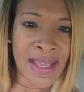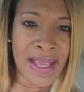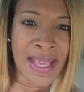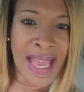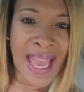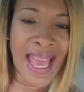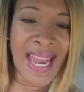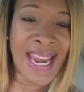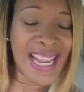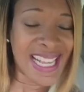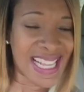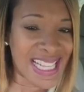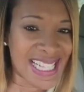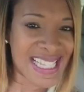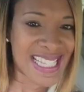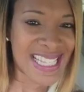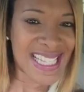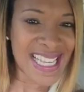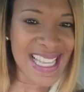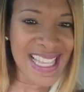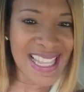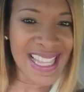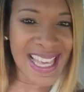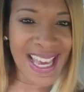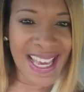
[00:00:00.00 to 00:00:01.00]
And I could
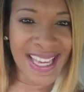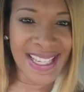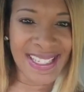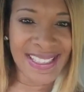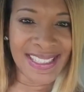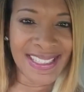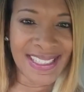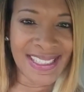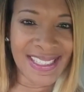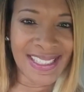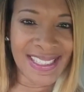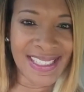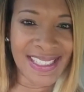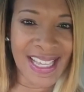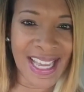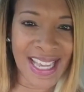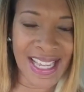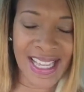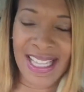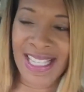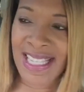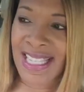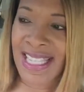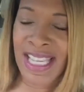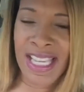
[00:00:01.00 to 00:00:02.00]
see that. I
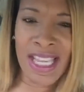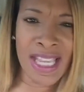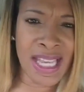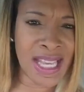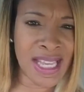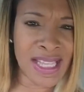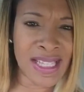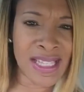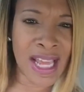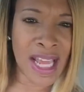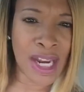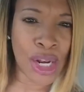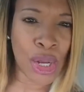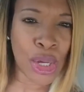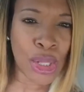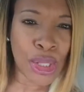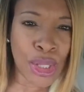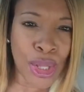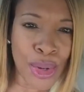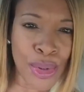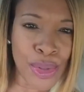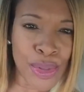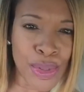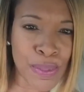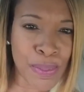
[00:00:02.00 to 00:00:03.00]
could see he's not a
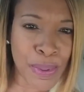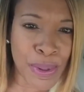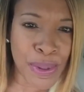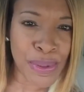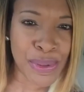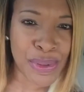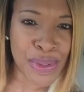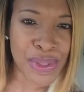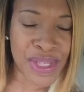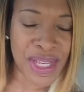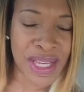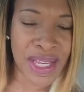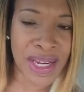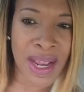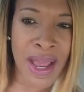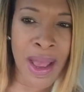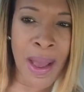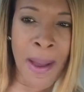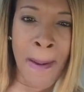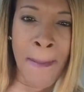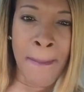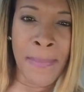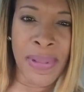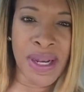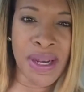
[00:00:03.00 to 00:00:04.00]
clothes person,
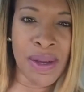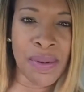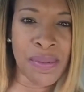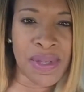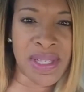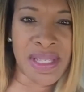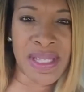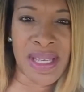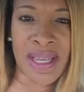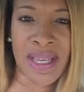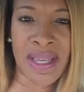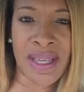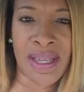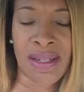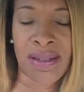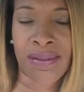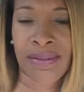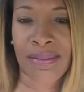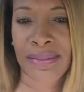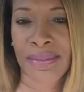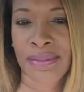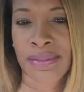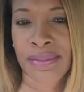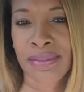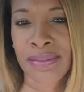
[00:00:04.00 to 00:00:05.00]
but it was in
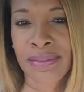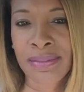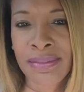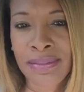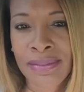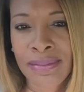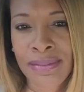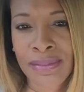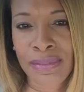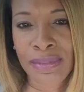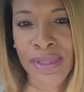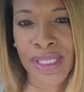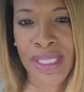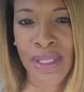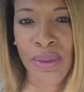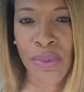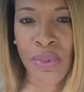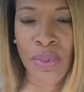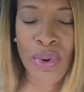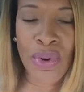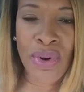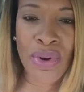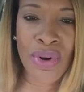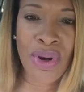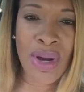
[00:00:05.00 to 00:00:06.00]
what he
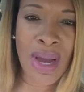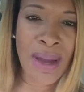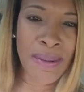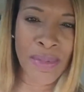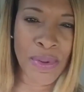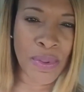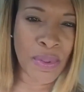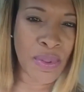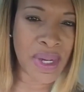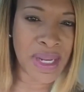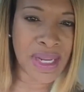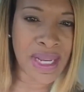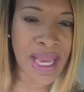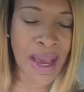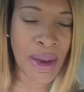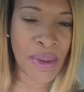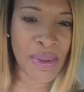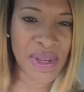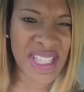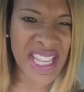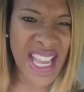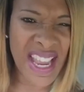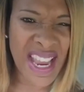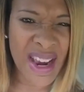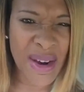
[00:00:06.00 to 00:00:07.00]
wore, I mean, how
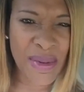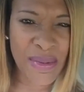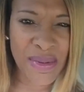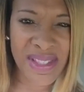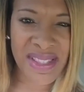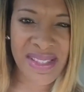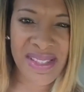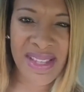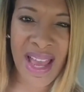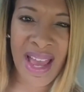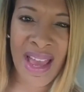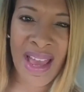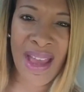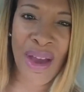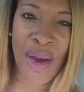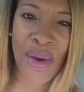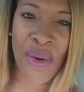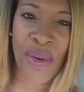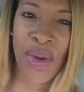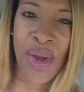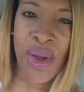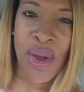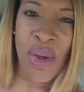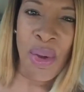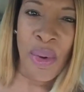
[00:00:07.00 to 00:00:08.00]
his hair was
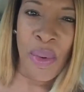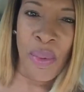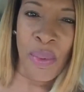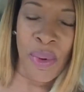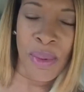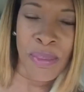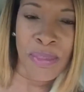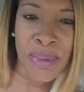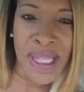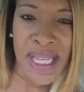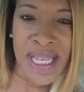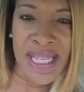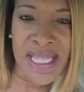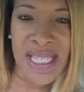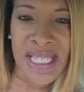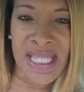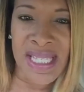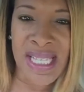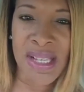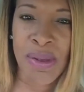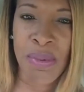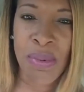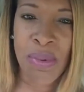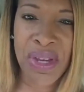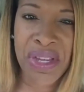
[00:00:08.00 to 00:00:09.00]
styled, what places
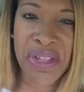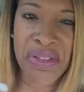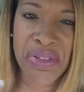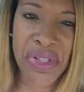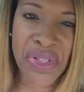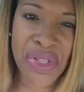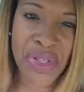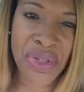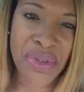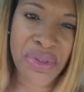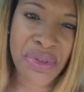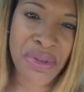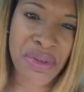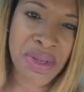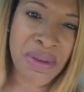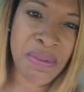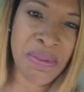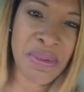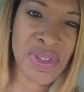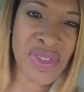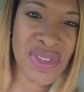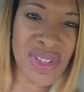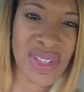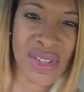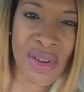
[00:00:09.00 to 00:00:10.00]
he went to. It
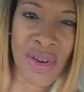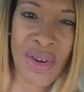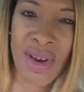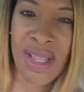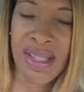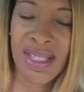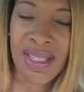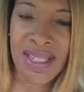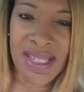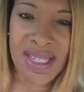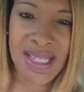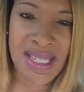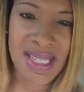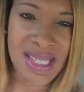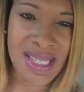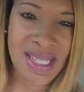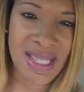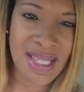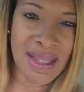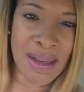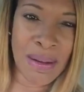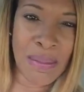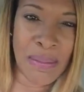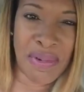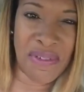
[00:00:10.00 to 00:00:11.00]
was just all of this
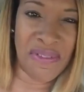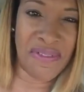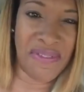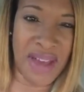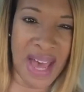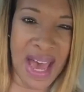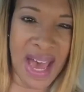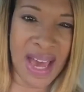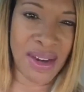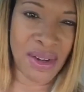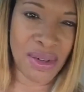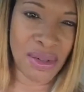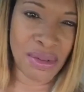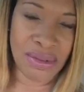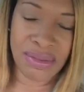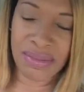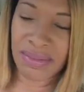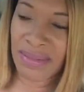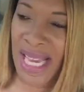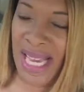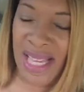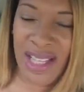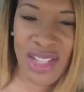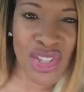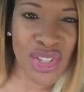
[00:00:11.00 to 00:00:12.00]
bravado,
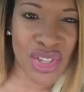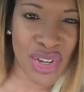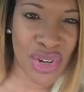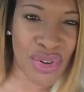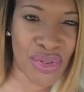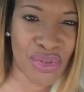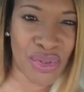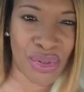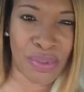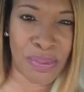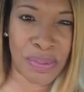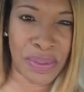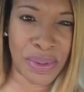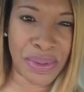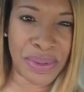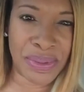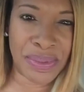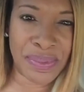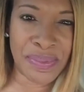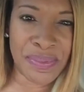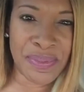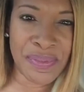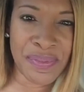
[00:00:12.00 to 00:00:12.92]
external.